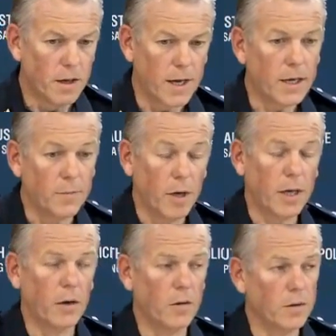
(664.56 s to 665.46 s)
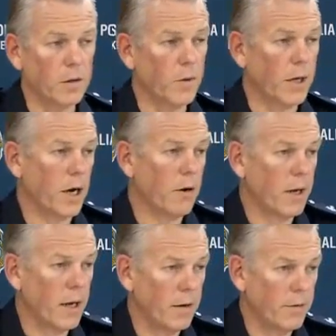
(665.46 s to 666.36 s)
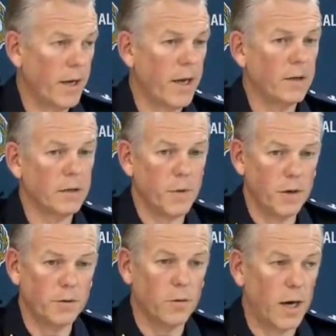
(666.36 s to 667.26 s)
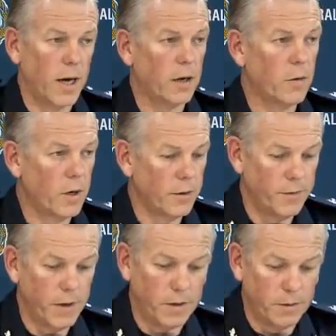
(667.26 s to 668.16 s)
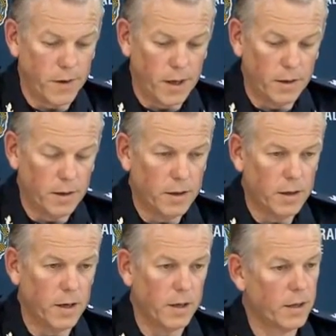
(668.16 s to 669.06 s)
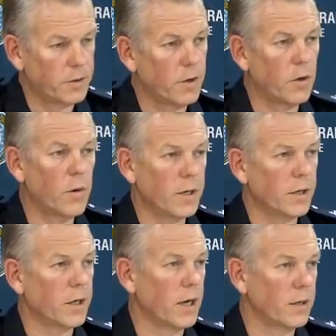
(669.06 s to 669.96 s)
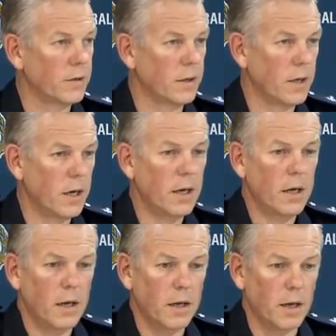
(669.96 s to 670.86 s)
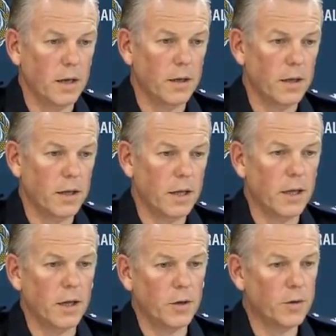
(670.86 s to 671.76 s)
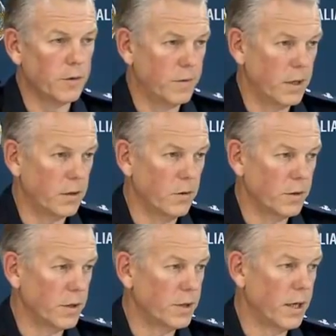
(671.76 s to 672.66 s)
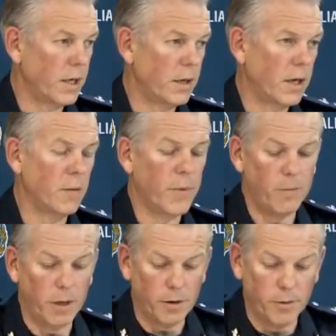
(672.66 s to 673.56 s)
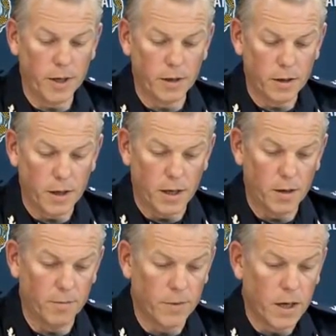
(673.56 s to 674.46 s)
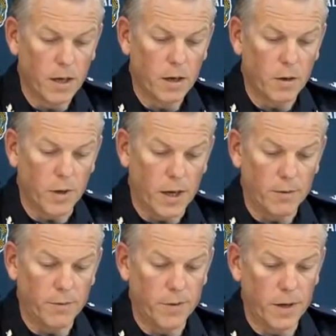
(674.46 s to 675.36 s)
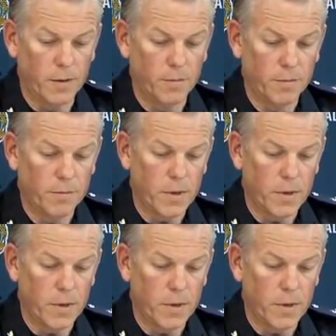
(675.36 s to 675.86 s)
the anti-bikie laws that we currently have at our disposal are quite effective and uh, it's not always the case that uh, the use of these laws is seen in the public arena. Um, we have um,